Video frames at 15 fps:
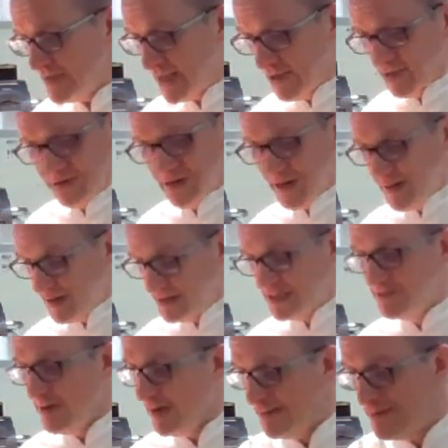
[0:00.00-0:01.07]
I've just had a look now, they
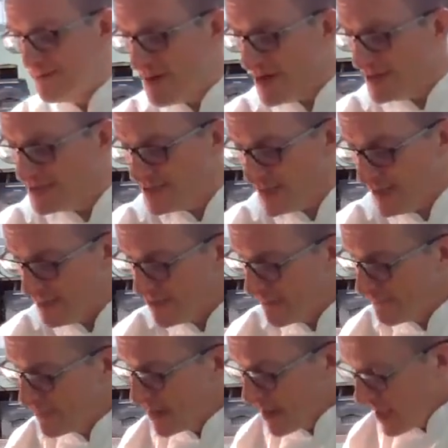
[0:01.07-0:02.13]
smell amazing.
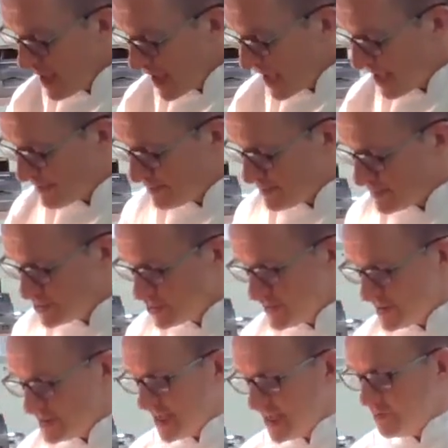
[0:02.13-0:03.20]

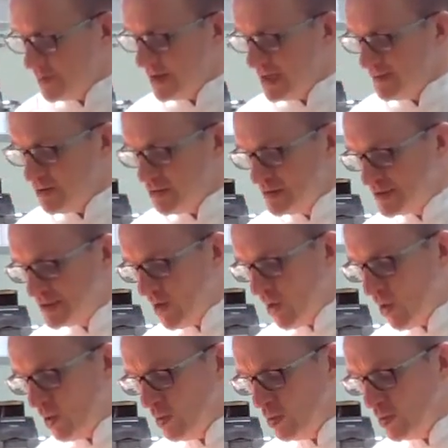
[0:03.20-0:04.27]
So the salad, we're going to be using
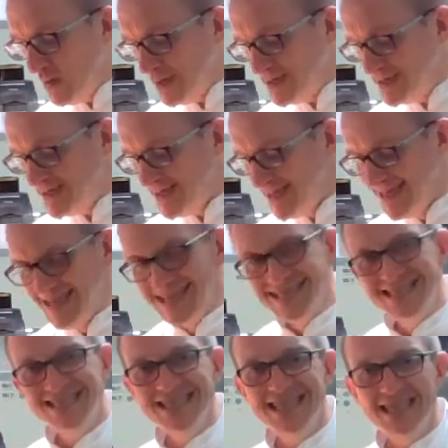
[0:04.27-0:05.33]
a whole wheat
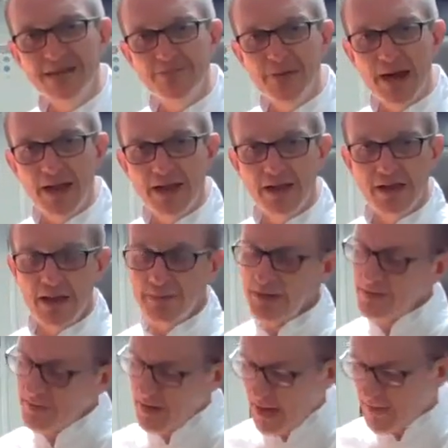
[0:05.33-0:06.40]
seeded bun. I
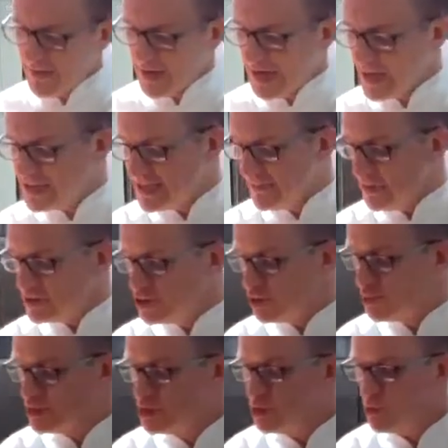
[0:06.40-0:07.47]
mean, I think, actually, I'm not
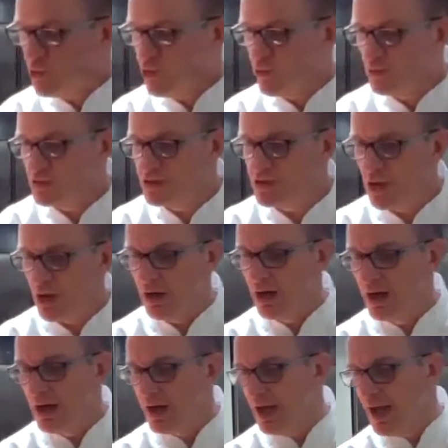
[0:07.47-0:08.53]
sure what your thoughts
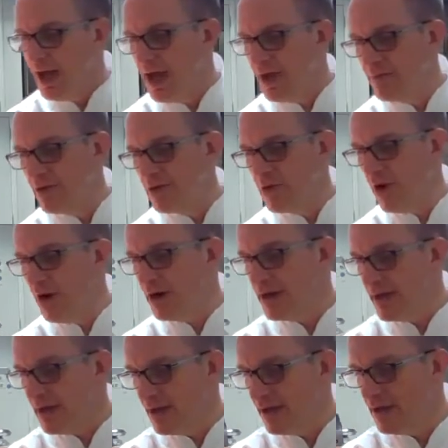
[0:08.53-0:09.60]
are
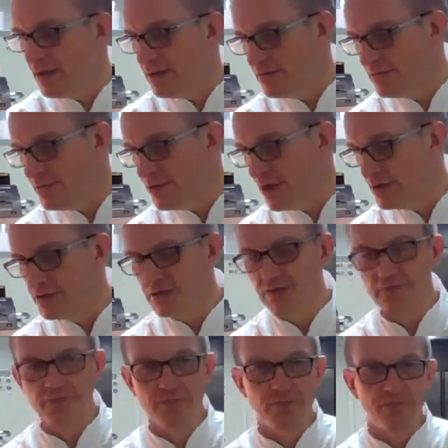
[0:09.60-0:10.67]
regarding, you know,
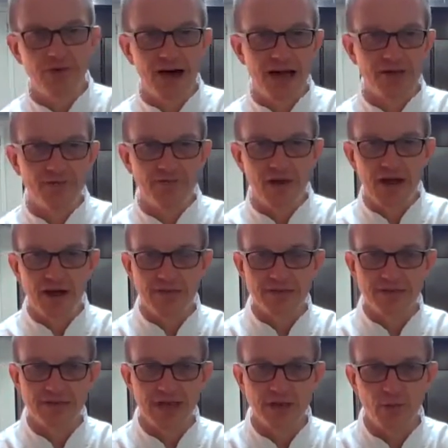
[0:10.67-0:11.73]
sort of refined
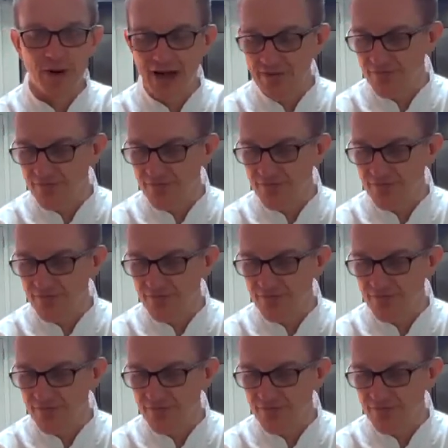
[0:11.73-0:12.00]
flours and